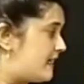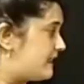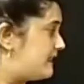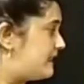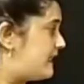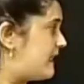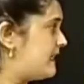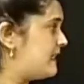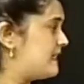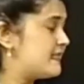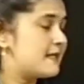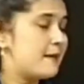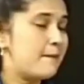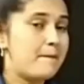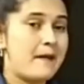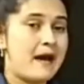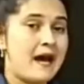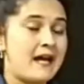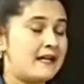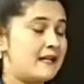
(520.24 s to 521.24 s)
There is a
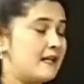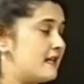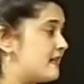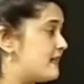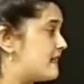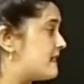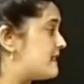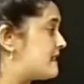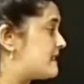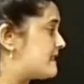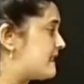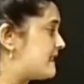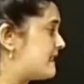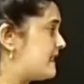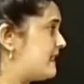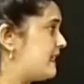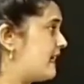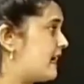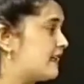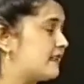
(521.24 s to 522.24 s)
man
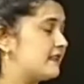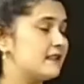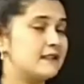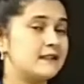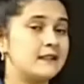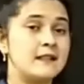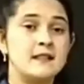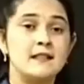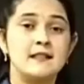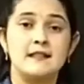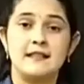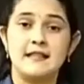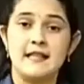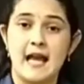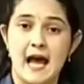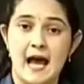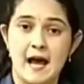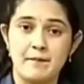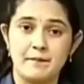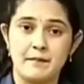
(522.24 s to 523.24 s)
sitting under
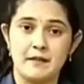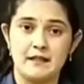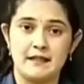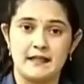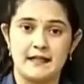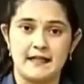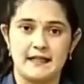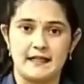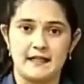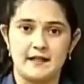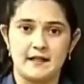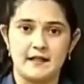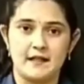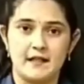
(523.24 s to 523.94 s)
the apple tree.